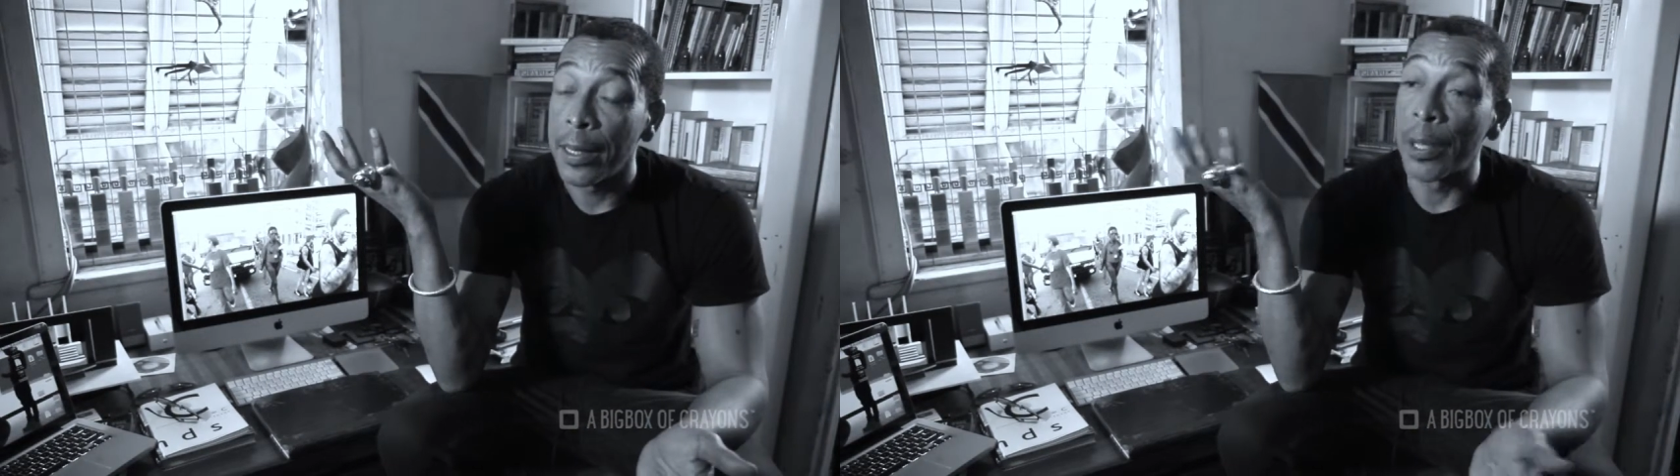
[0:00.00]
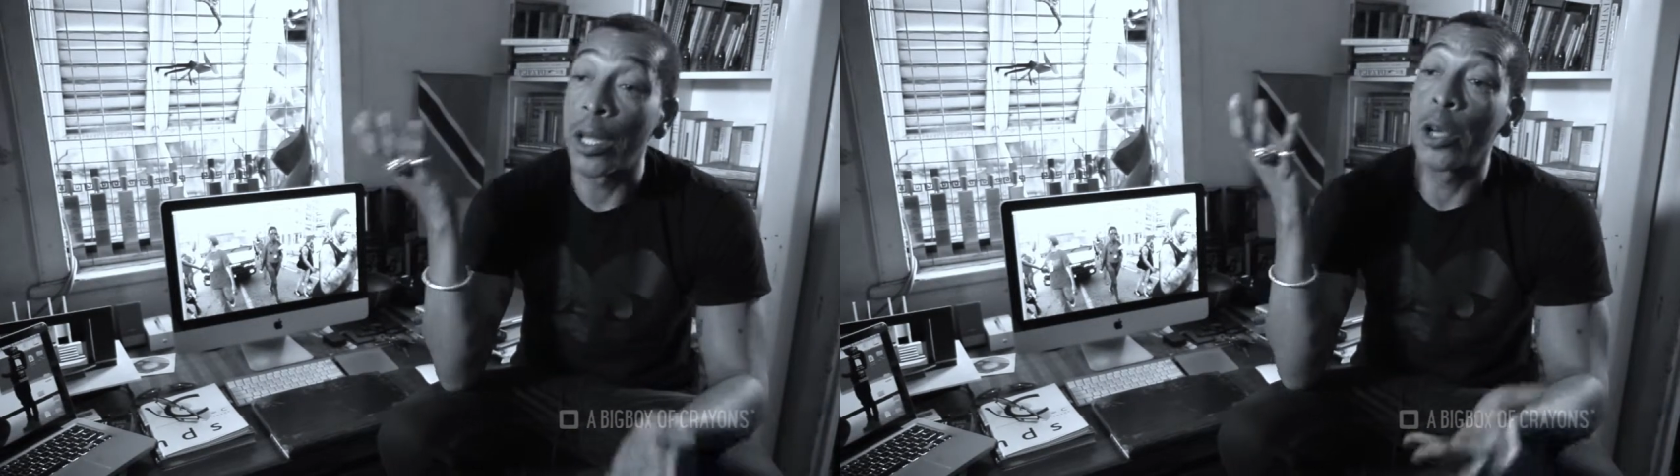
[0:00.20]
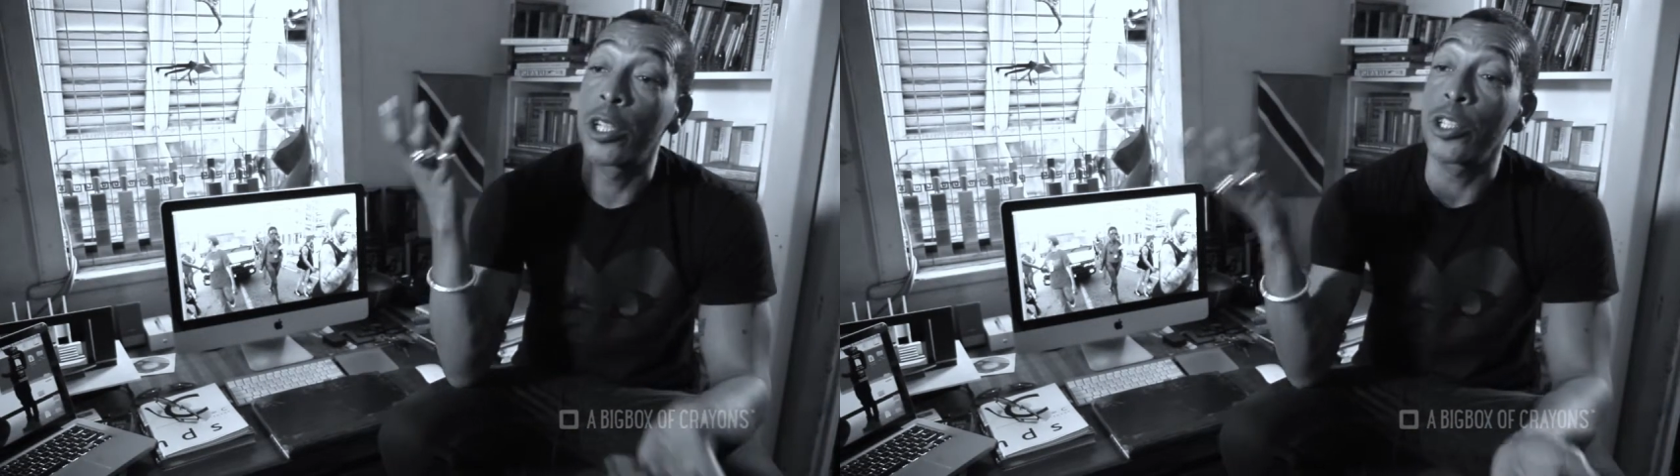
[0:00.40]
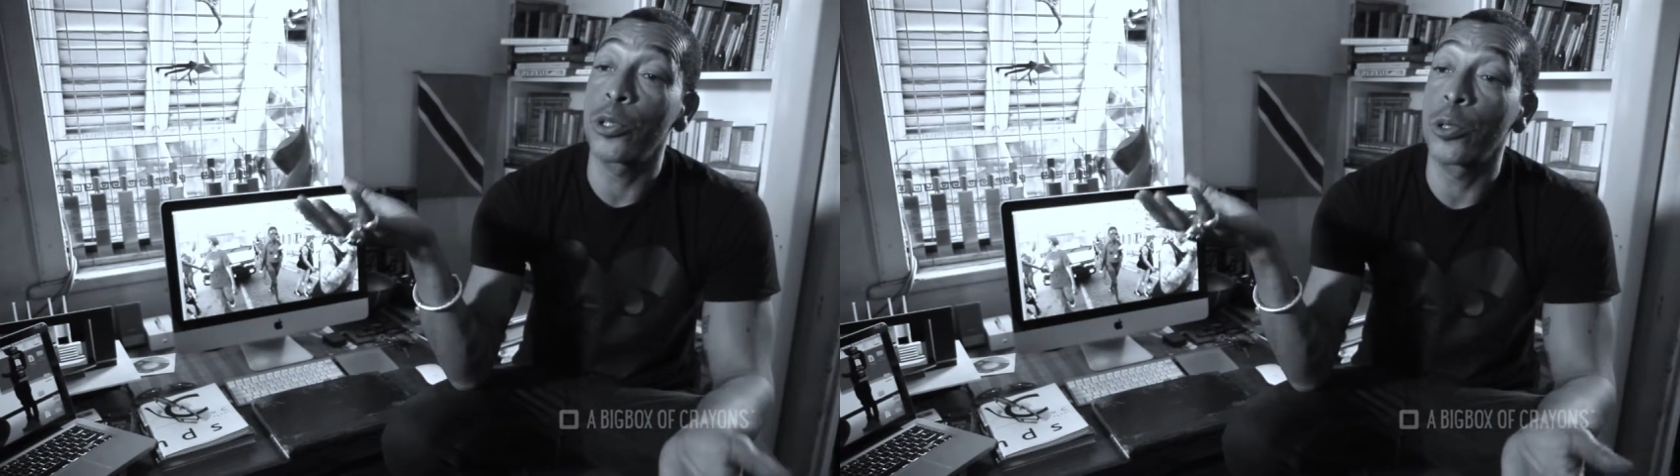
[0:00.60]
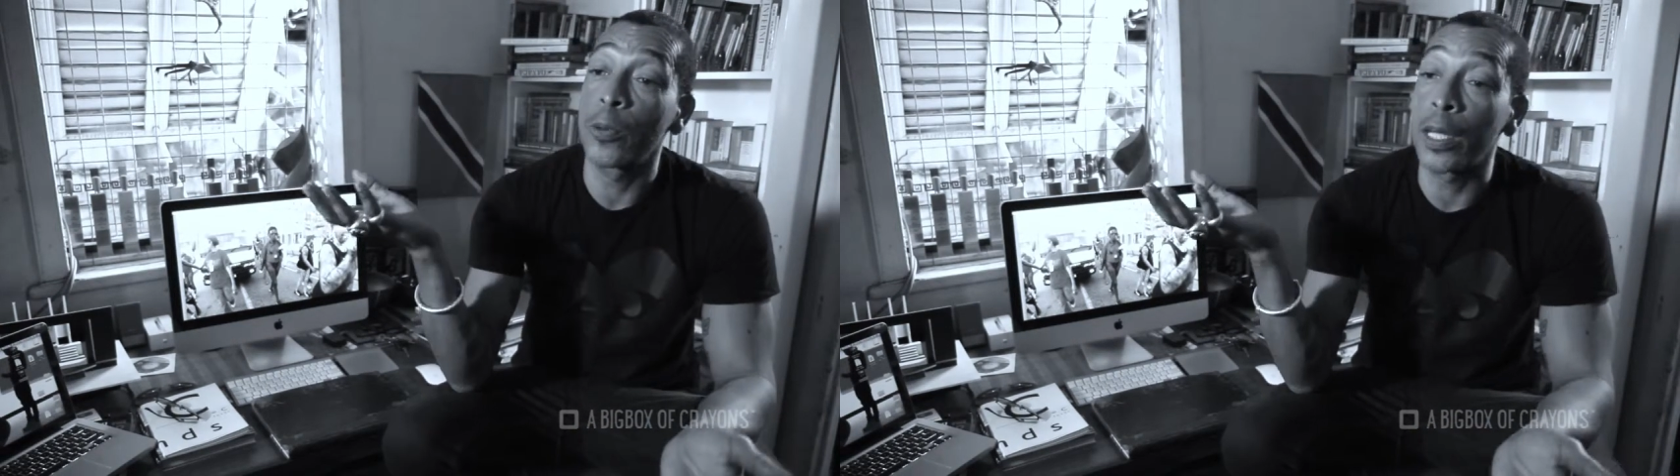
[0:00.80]
But how could
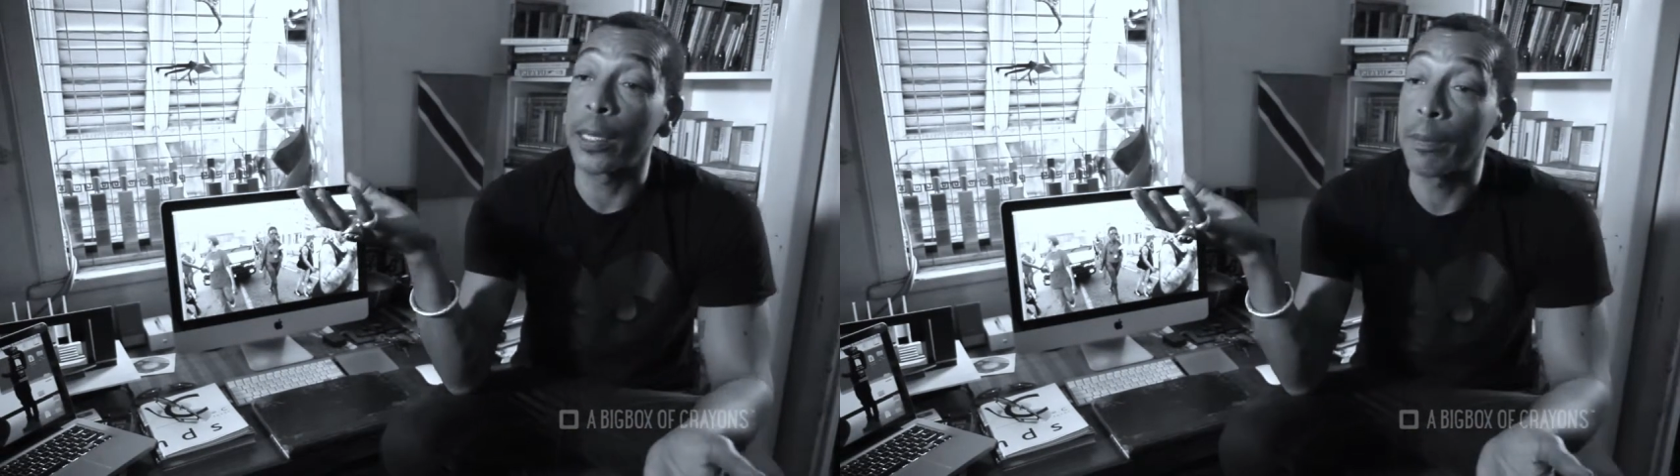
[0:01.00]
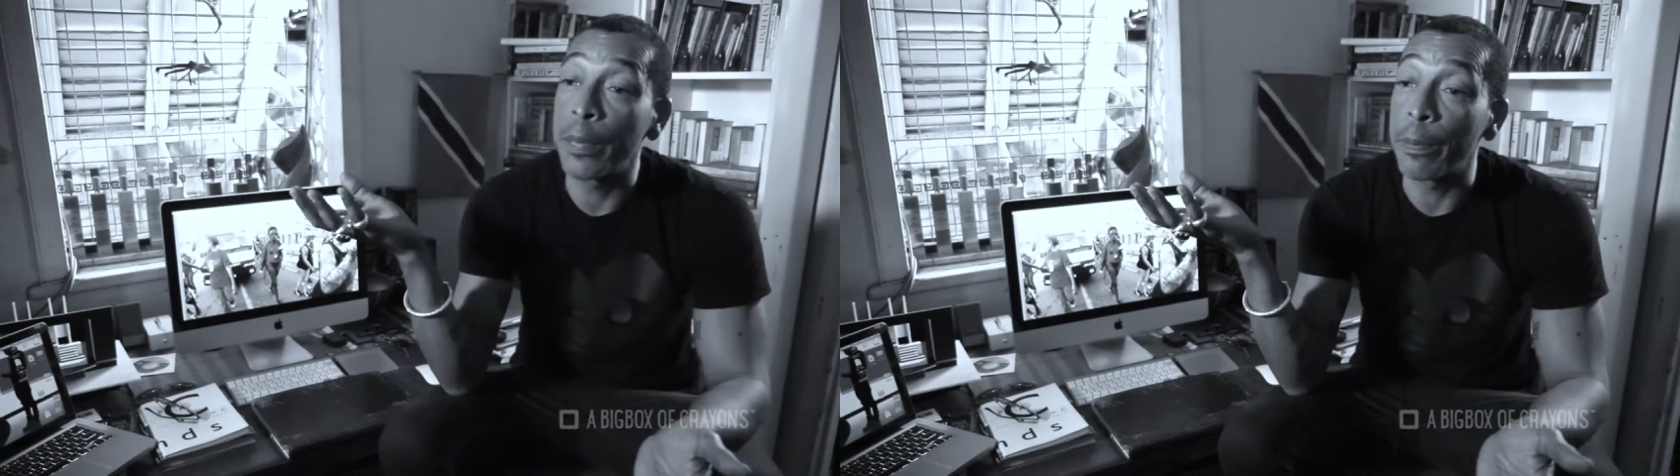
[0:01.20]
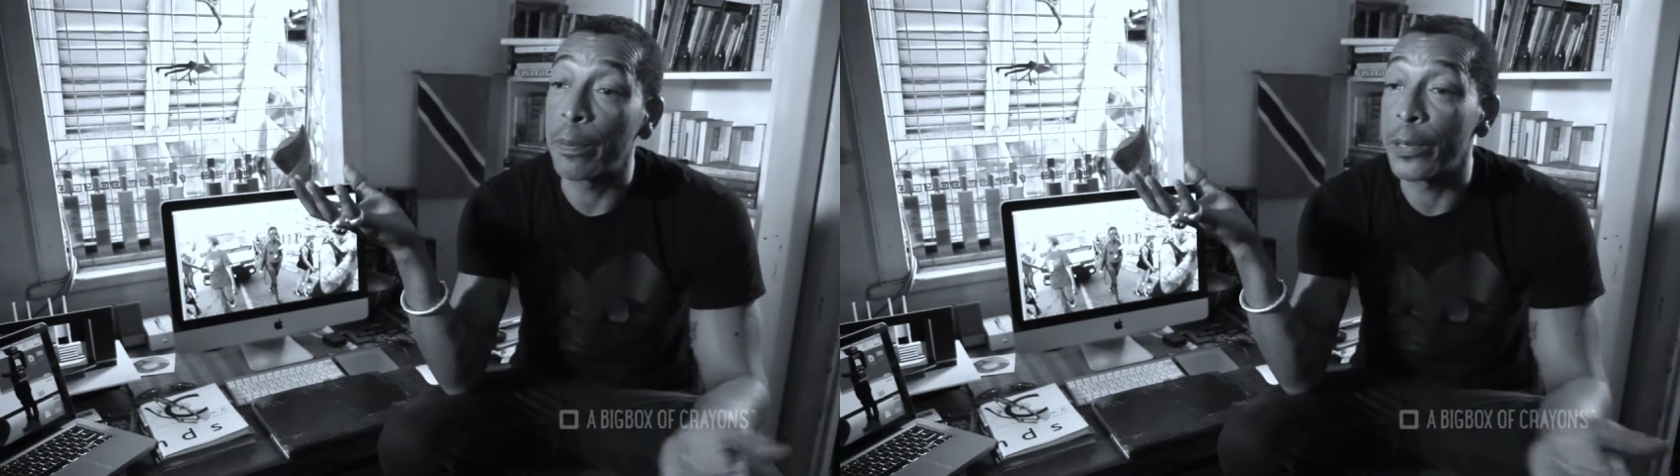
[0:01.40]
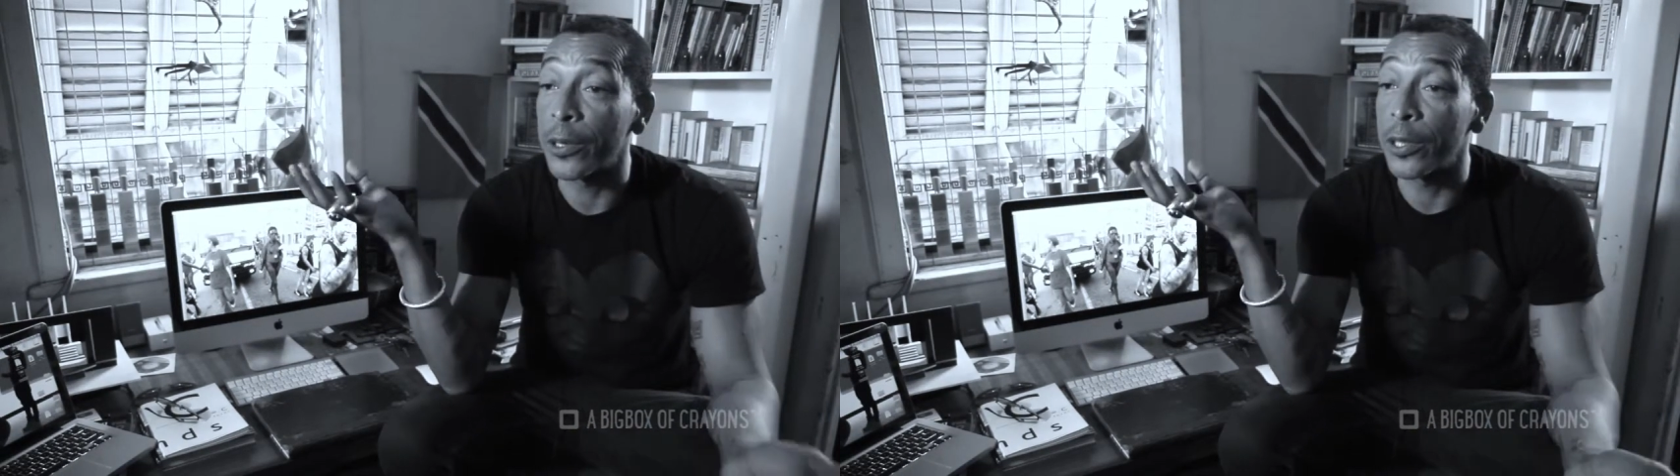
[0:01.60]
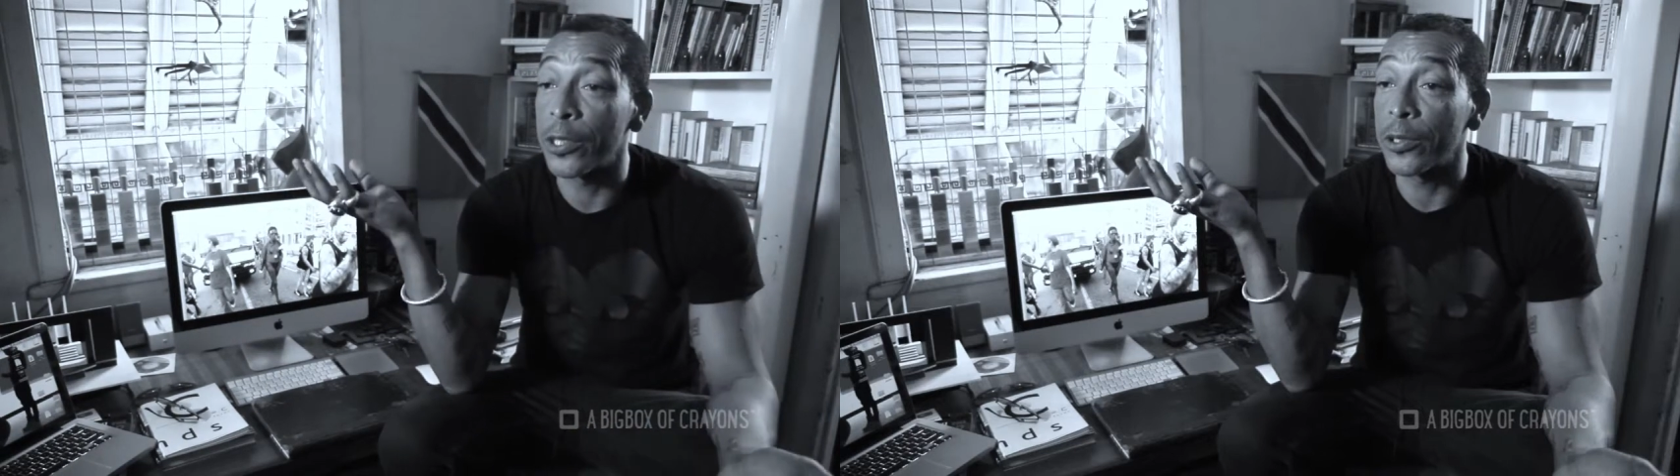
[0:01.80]
you when people
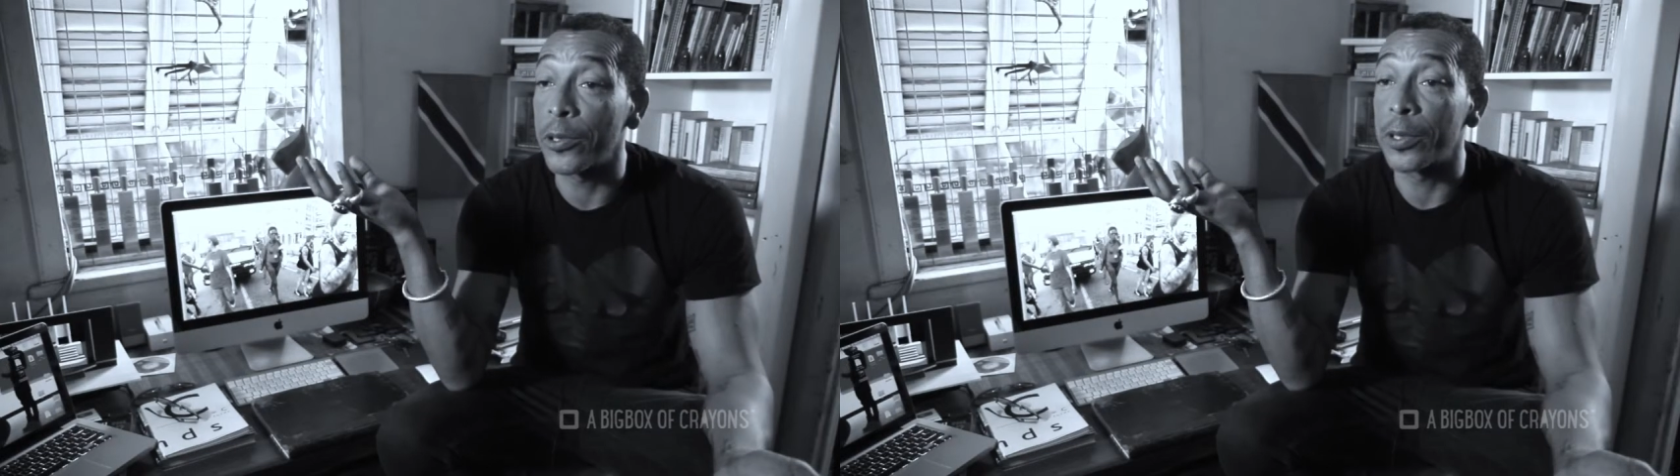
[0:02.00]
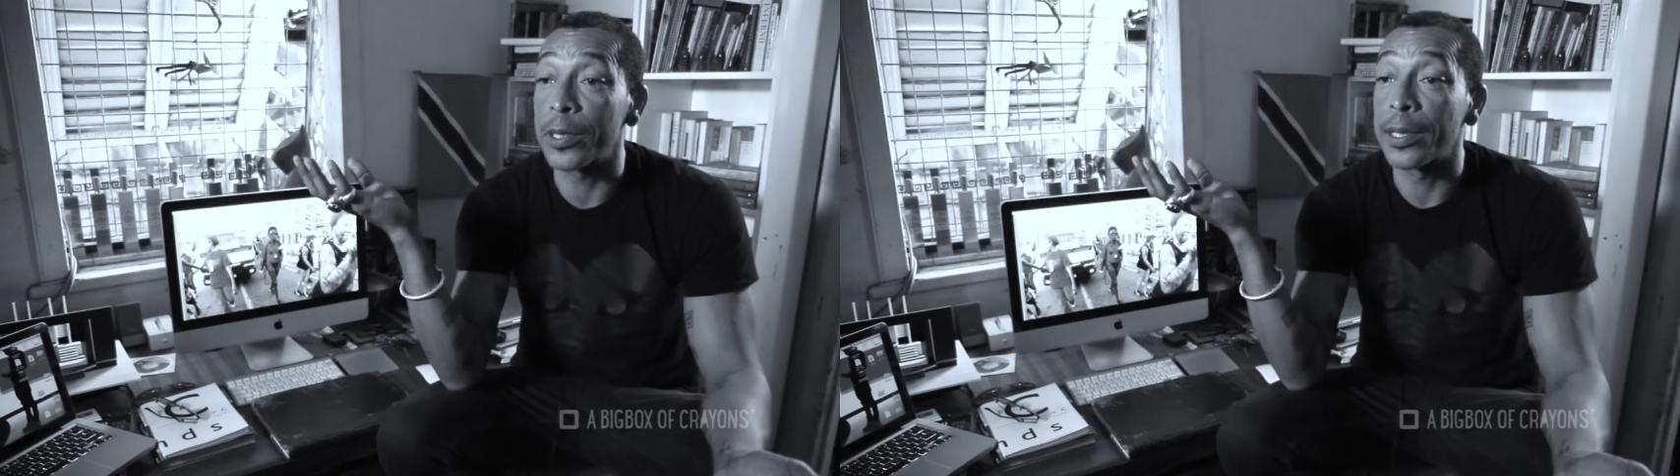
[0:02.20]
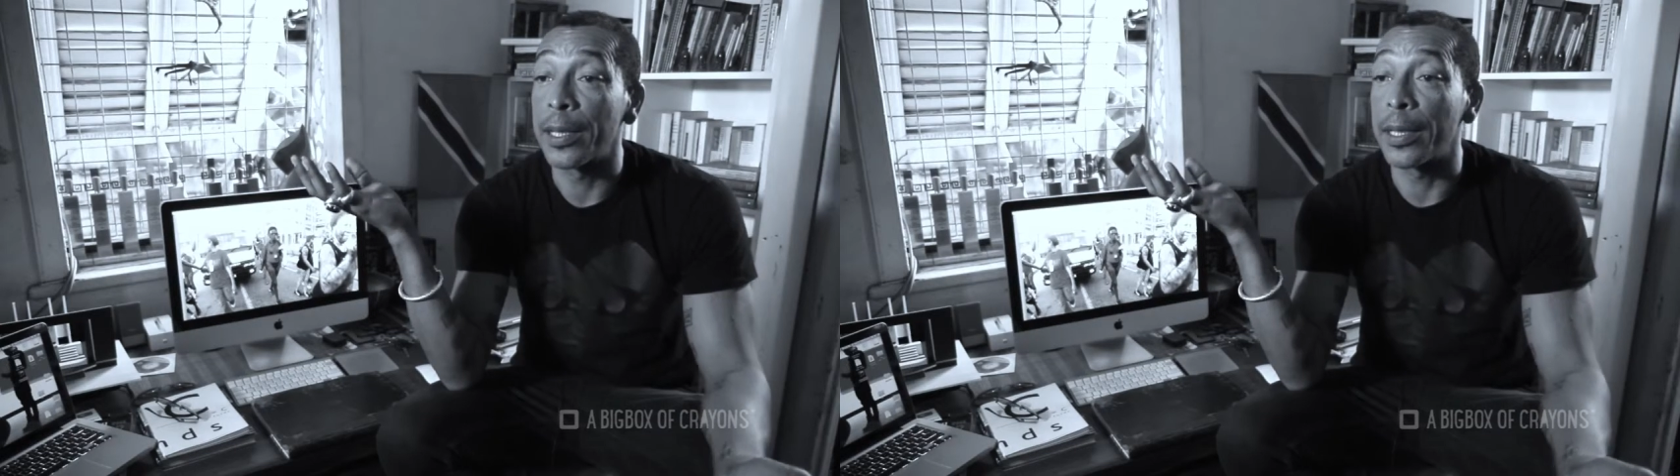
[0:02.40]
put on shows